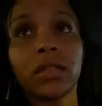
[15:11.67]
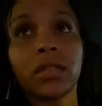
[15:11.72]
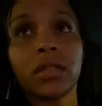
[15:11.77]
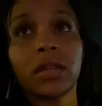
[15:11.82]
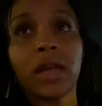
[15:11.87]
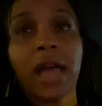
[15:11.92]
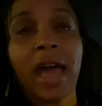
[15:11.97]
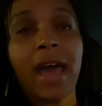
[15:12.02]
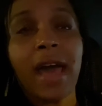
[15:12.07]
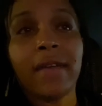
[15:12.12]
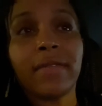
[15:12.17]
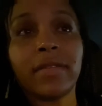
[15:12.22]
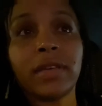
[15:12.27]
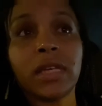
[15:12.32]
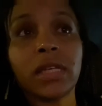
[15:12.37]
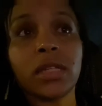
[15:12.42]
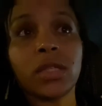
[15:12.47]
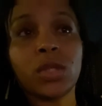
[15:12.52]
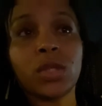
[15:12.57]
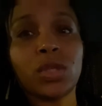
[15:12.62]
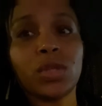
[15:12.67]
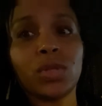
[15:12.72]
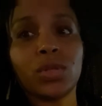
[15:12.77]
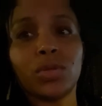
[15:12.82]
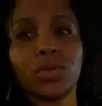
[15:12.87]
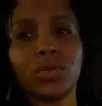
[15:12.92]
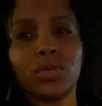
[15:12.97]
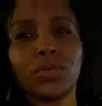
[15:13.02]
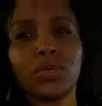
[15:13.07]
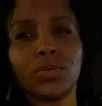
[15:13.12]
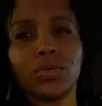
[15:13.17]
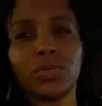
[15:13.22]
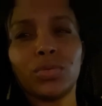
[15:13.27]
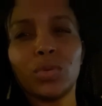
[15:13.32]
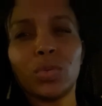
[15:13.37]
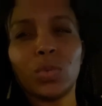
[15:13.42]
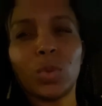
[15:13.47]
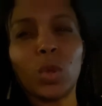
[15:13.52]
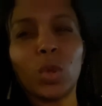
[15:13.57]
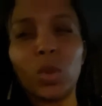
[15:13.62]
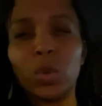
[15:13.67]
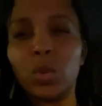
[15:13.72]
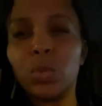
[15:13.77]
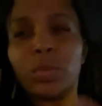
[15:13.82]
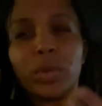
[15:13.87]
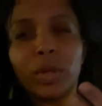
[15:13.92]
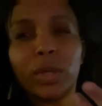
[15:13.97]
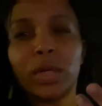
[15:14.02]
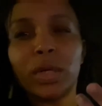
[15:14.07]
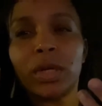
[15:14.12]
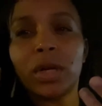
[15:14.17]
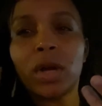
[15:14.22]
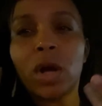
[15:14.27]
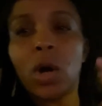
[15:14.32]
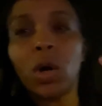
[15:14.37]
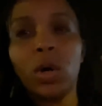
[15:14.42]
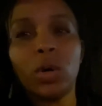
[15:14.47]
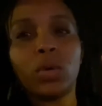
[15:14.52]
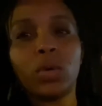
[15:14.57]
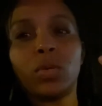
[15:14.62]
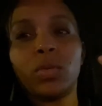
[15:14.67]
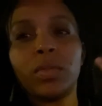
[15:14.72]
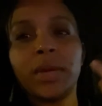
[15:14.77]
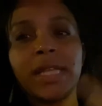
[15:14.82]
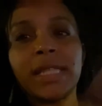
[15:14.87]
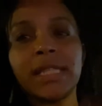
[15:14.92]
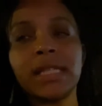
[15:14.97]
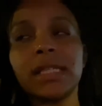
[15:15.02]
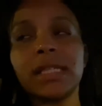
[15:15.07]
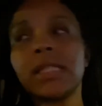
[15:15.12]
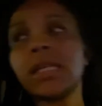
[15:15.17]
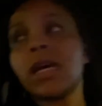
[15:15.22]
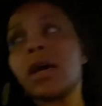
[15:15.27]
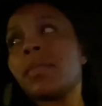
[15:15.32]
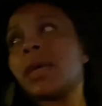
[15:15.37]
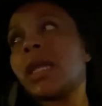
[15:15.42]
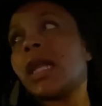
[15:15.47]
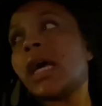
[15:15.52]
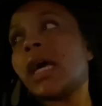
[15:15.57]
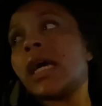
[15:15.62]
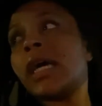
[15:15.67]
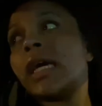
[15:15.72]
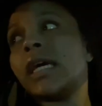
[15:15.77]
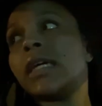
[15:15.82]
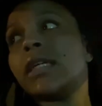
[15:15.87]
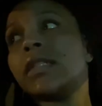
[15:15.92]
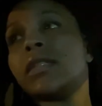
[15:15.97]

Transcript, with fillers: having to Uber home at this time of night.